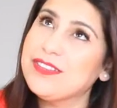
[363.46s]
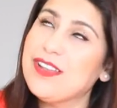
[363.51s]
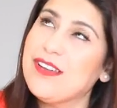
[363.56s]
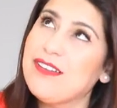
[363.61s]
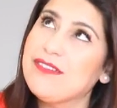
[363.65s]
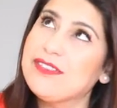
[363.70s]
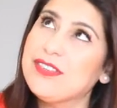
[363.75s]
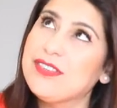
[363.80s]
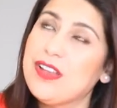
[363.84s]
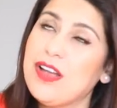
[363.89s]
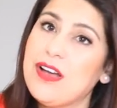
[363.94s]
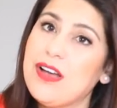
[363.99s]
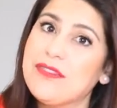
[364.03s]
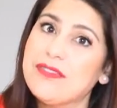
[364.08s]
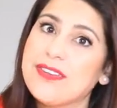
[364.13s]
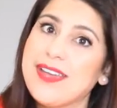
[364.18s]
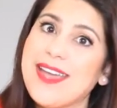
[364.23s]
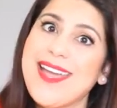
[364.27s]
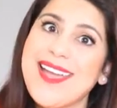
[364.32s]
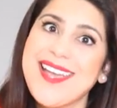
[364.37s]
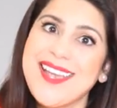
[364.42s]
love,
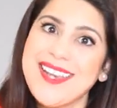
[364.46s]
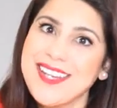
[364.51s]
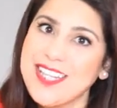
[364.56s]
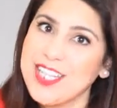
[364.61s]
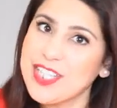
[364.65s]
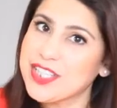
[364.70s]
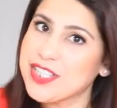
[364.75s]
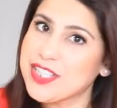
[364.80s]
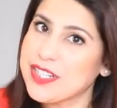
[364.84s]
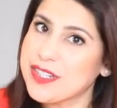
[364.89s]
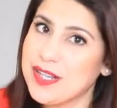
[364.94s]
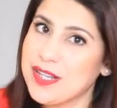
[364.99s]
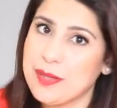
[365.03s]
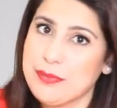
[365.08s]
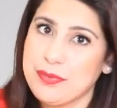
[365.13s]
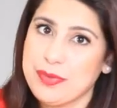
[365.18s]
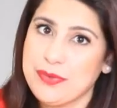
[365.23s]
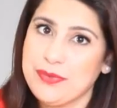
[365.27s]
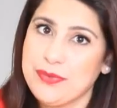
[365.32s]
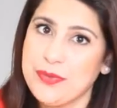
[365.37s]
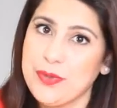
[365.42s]
love any Chanel
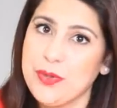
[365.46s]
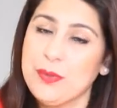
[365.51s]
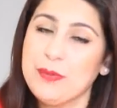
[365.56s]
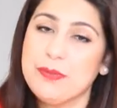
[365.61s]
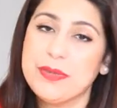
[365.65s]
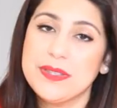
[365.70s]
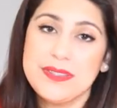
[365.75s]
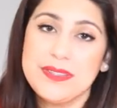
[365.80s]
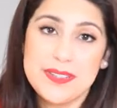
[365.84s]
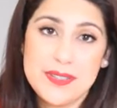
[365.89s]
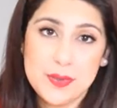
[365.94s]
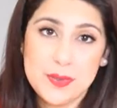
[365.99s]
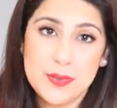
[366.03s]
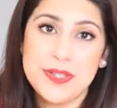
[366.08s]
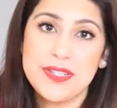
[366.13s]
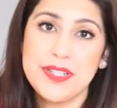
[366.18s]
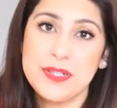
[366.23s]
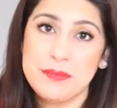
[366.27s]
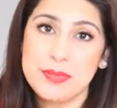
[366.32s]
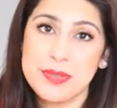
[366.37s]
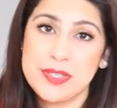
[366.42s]
perfume, but this
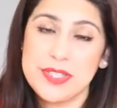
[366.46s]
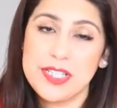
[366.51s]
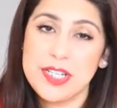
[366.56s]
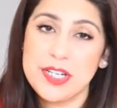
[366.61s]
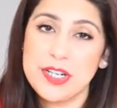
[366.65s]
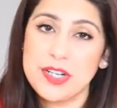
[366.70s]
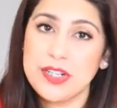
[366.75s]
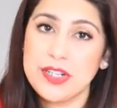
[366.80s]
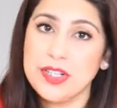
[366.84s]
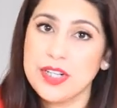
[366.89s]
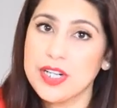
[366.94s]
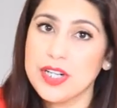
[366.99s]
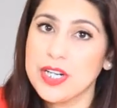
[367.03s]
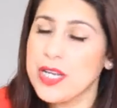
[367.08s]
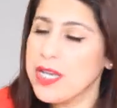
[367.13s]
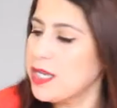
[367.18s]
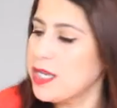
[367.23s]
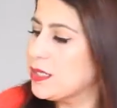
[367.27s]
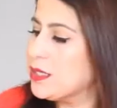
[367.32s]
one in particular,